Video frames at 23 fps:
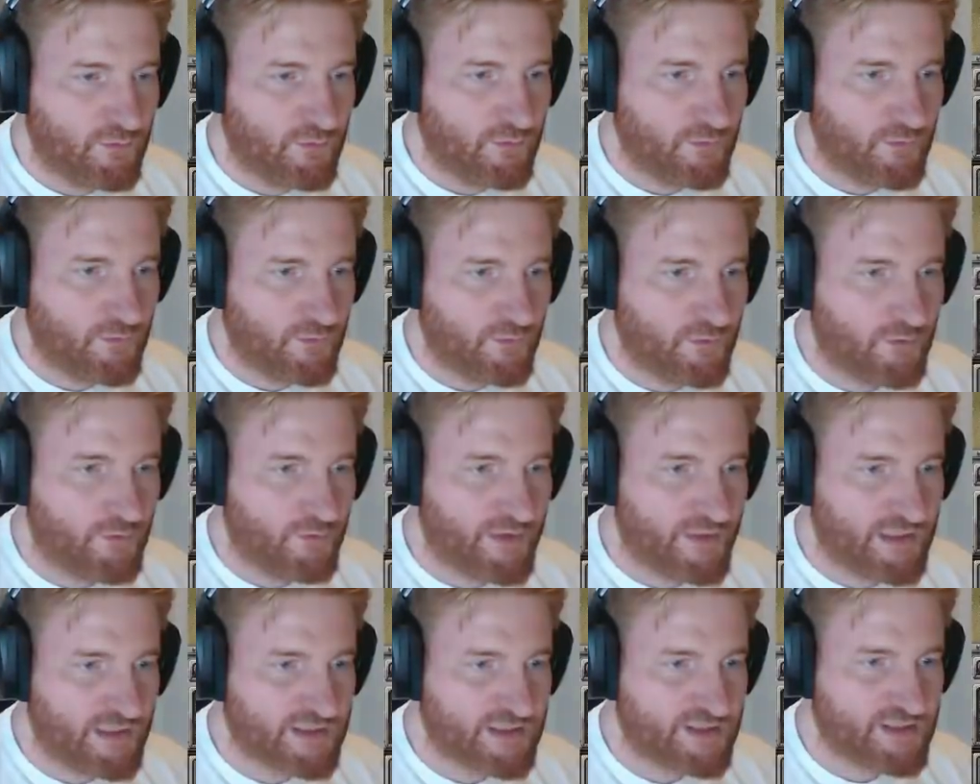Oh,
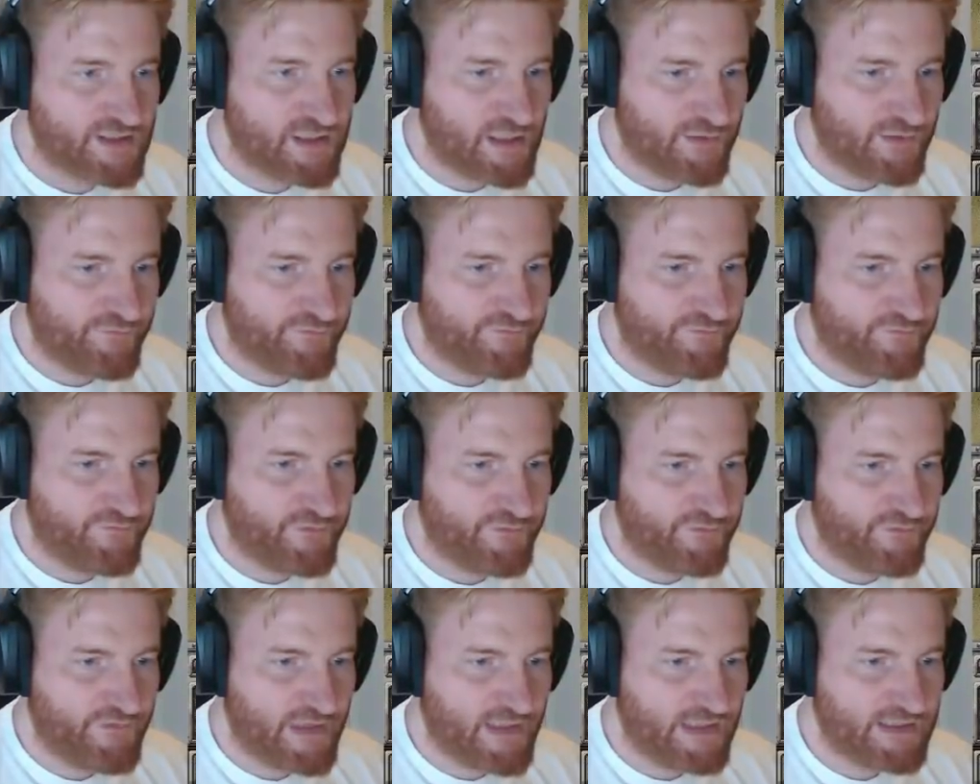that's tough.
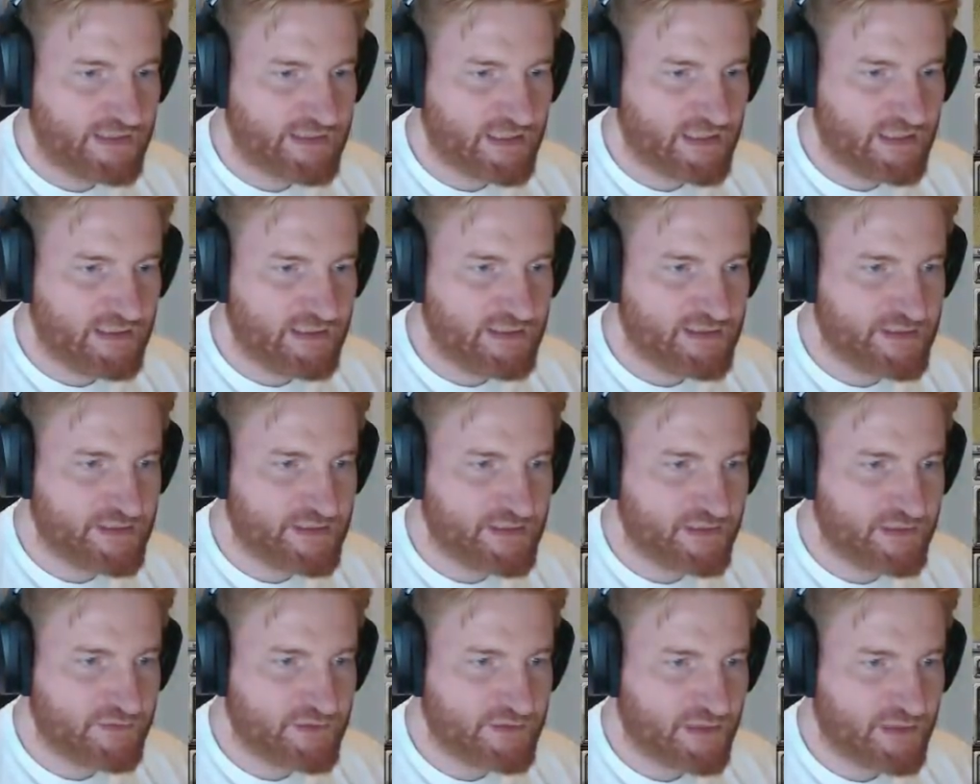The Valentine is
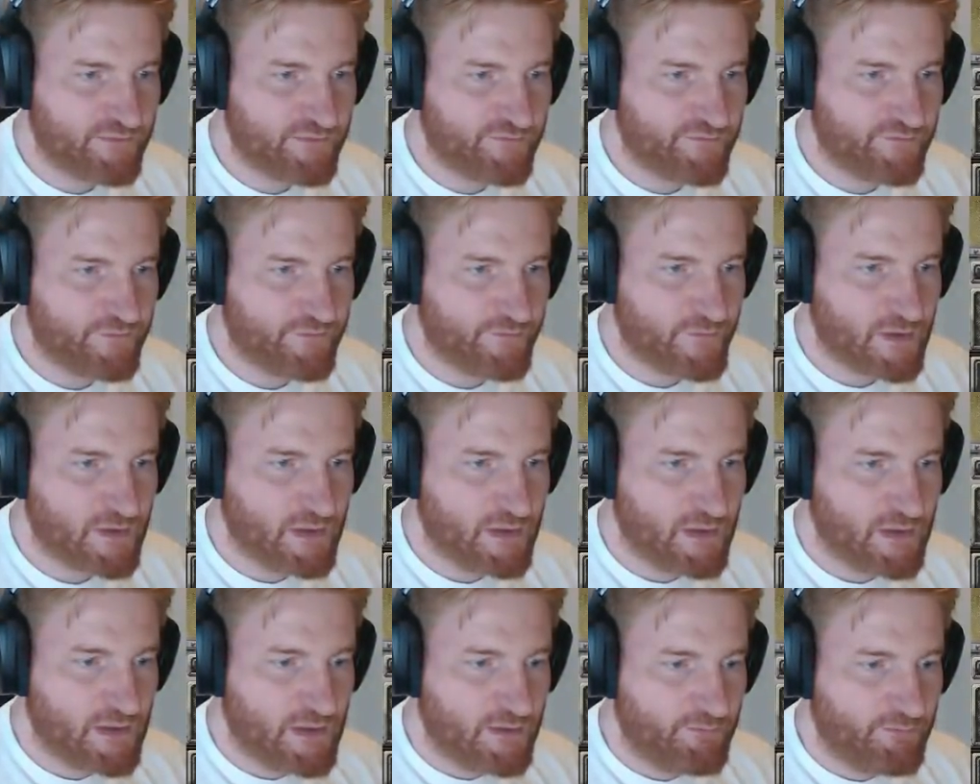so tough.
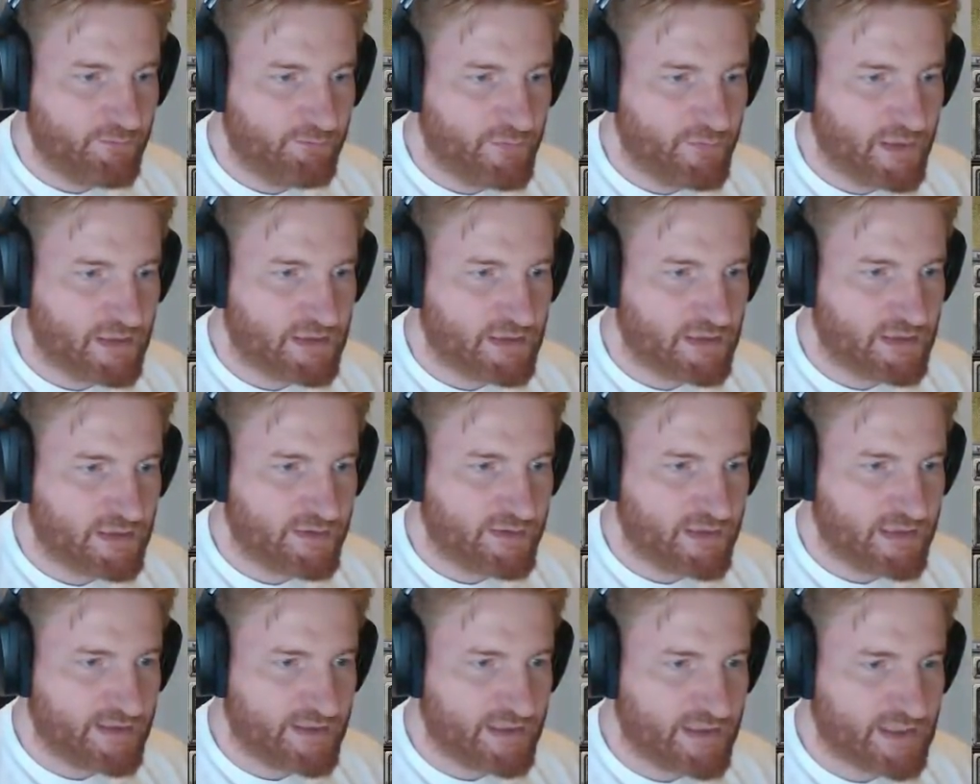But
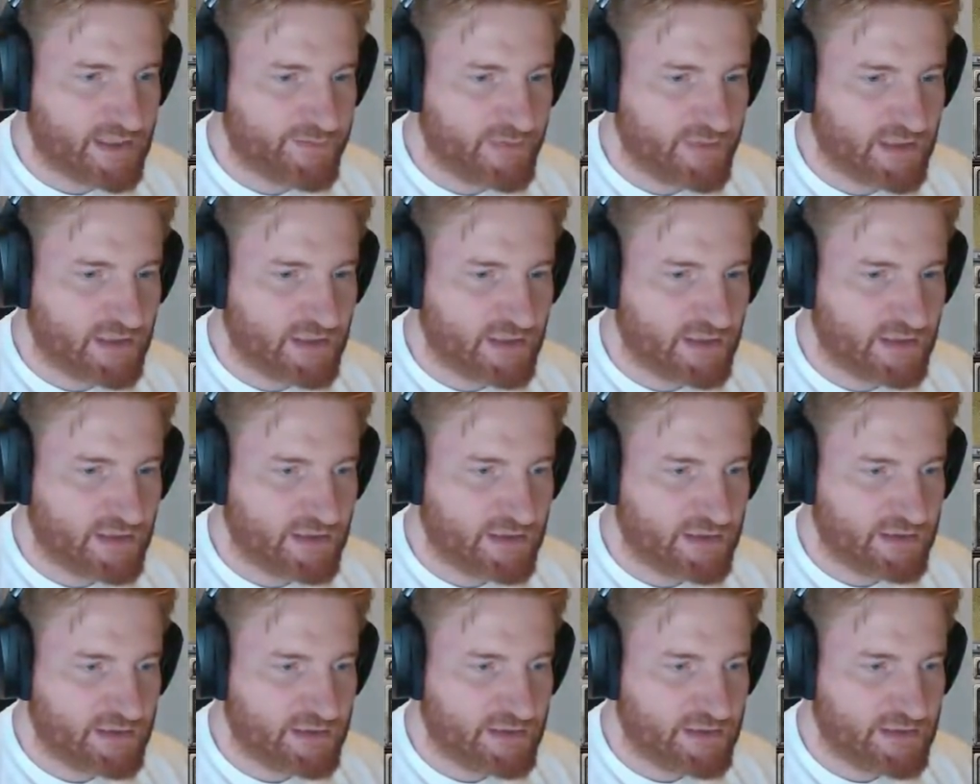that's
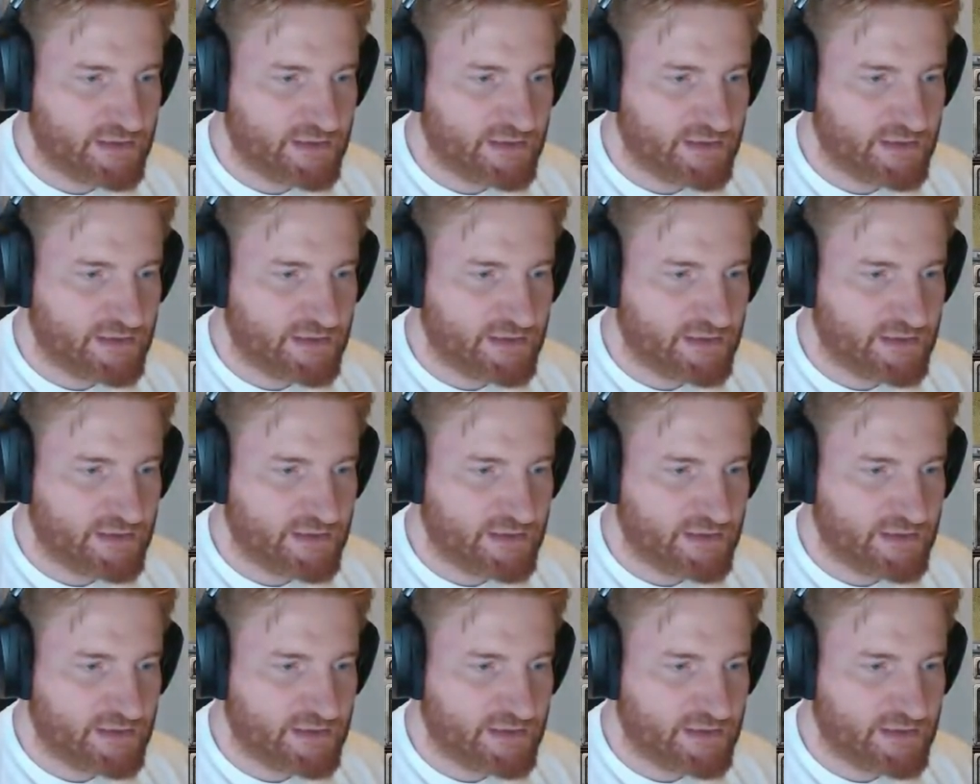because